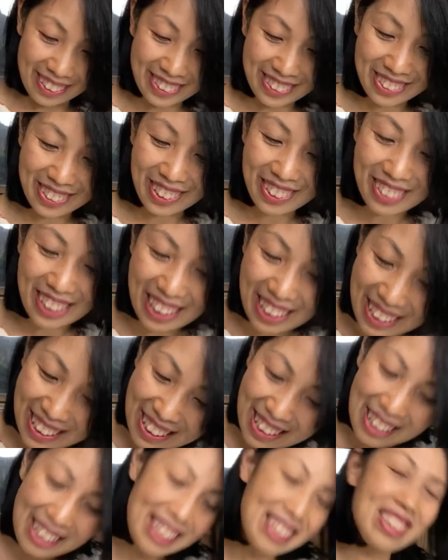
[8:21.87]
sorry,
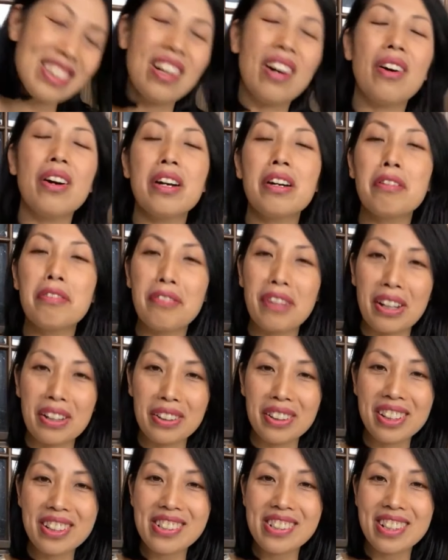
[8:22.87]
it's an oil
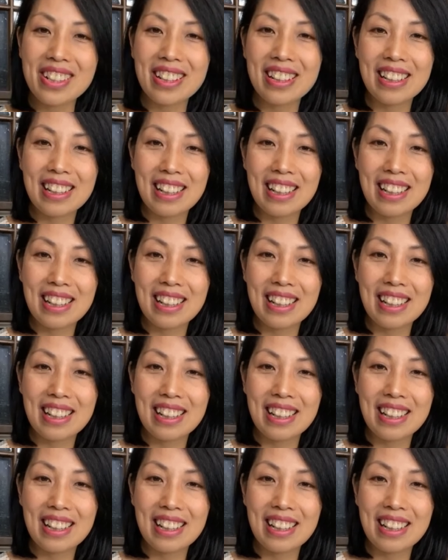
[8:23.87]
varnish,